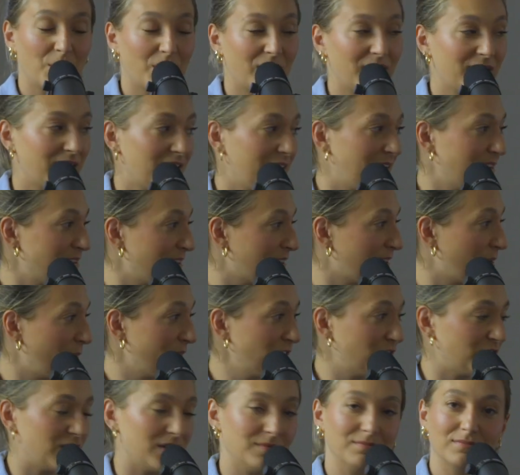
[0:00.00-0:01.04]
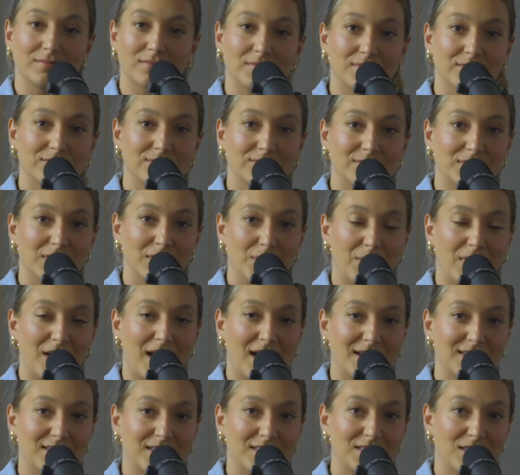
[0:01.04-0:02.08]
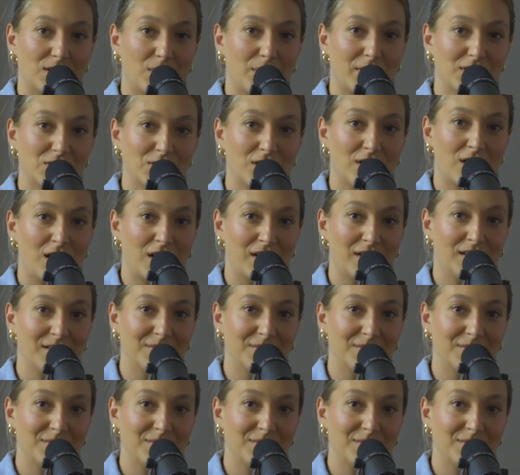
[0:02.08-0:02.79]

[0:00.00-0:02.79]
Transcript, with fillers: We're going to get into the question. You want to ask us the question, Carla?